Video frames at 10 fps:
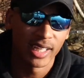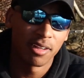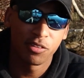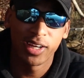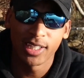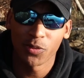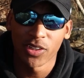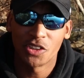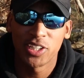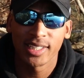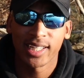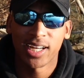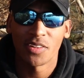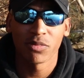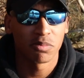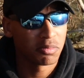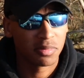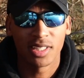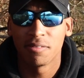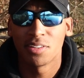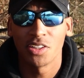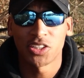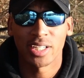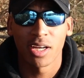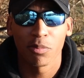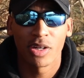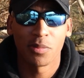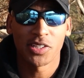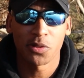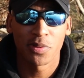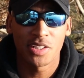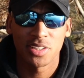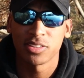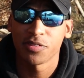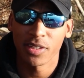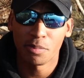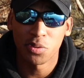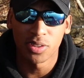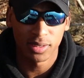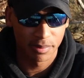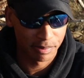Again, if you guys want to go check that out, definitely go check out barometric pressure. It's very important.